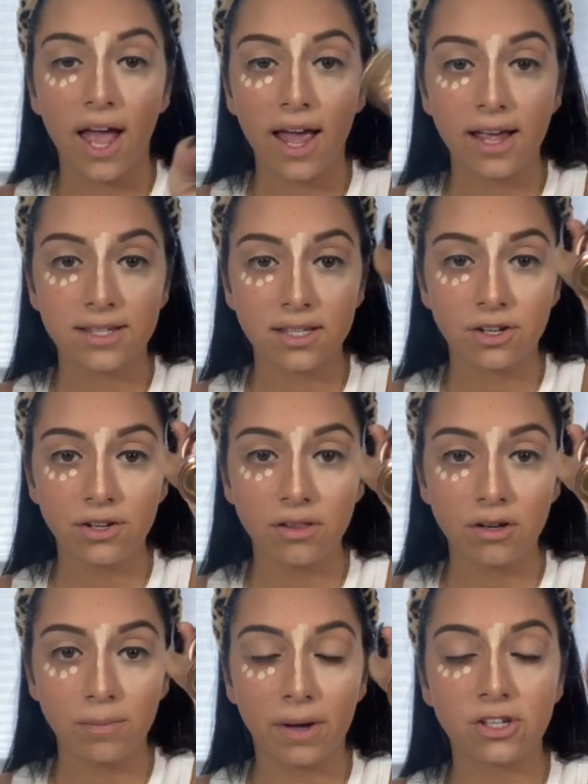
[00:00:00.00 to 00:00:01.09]
It's literally a
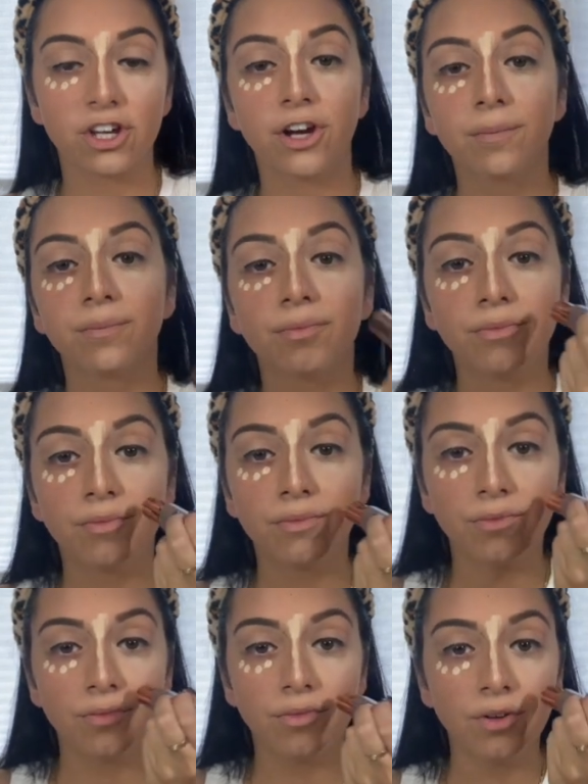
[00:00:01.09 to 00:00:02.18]
little buzzer.
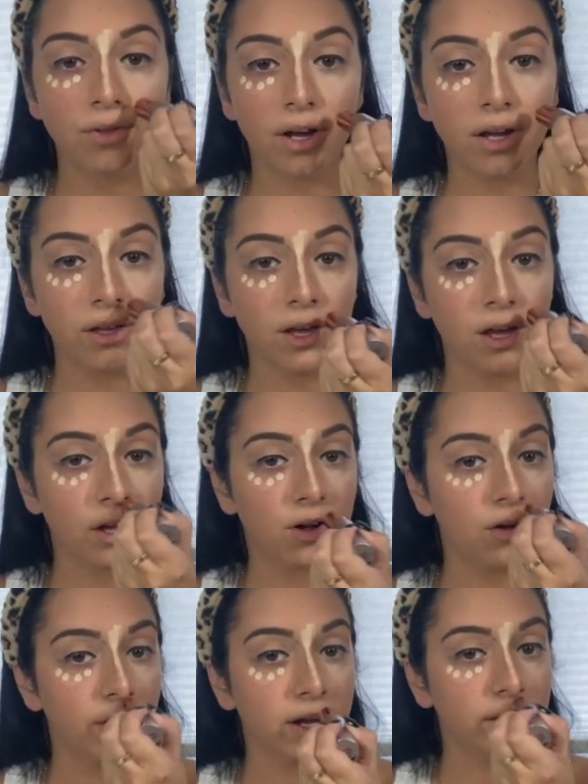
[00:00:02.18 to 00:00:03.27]
You lightly
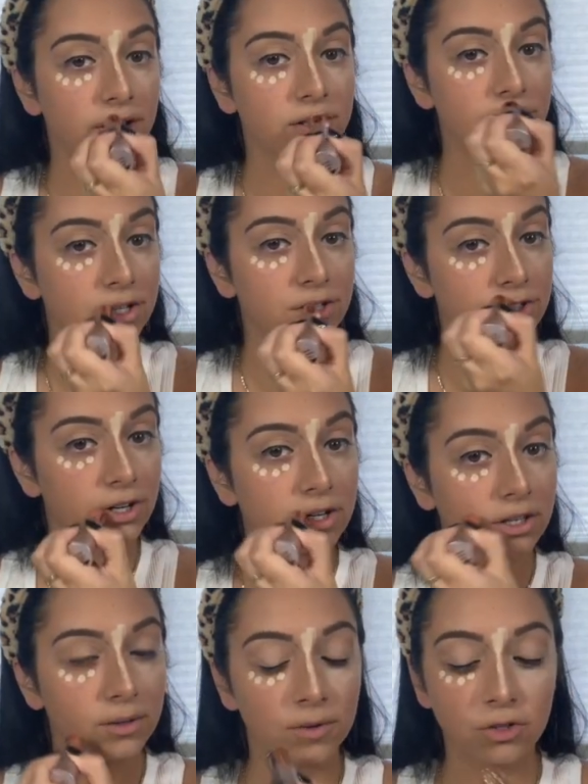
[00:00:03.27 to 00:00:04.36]
go like this in
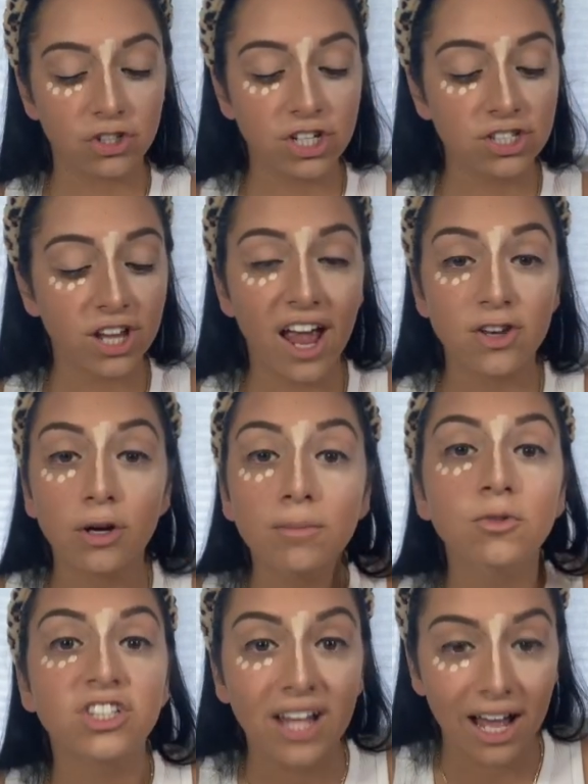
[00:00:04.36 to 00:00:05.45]
circular motions and your
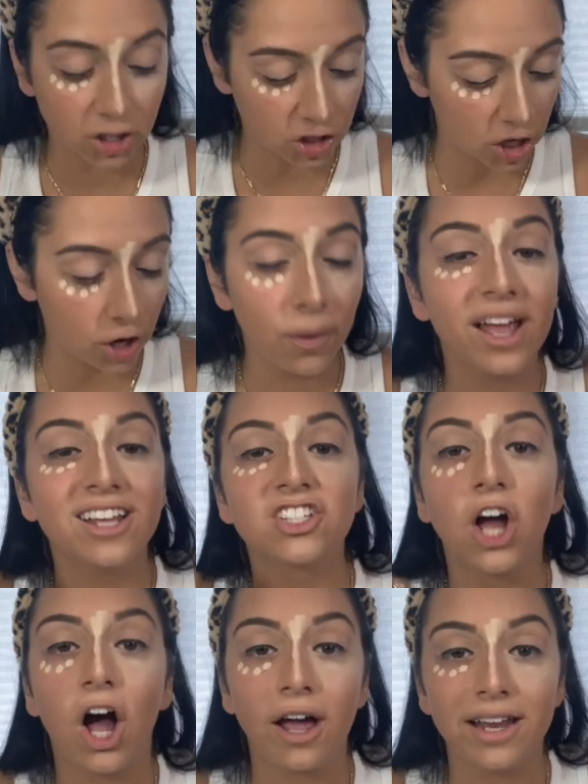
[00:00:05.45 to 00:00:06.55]
mustachio is
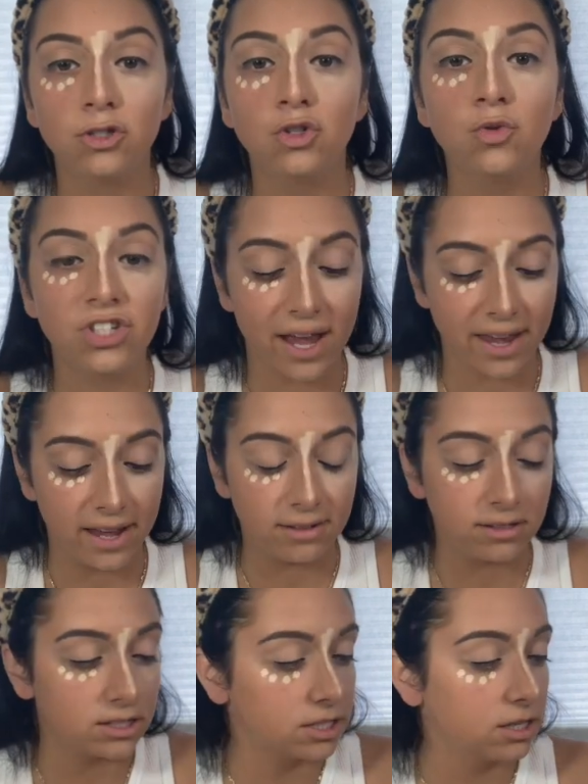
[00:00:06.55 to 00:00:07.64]
gone in 2
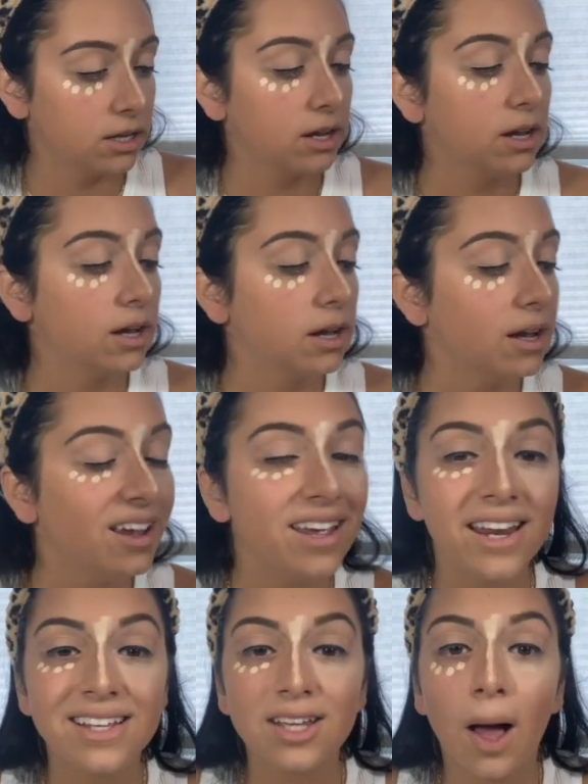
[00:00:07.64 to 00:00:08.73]
seconds. It
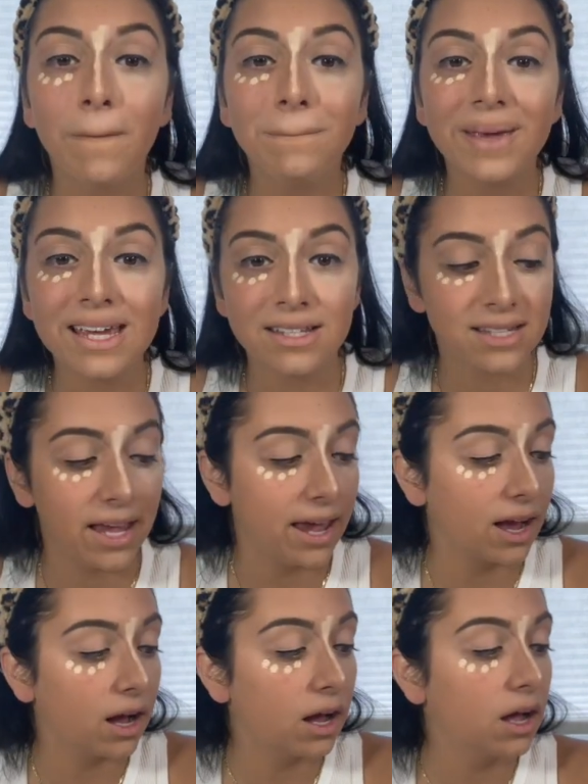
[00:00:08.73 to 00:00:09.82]
is
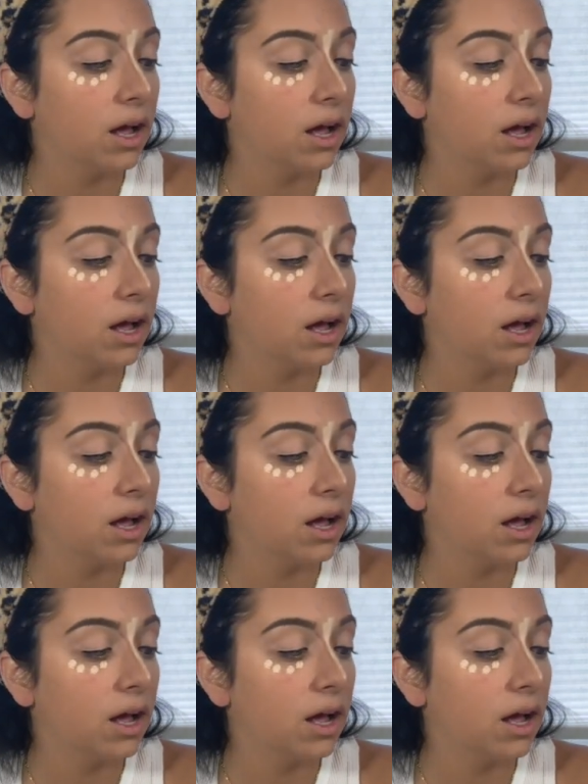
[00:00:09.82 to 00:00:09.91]
amazing.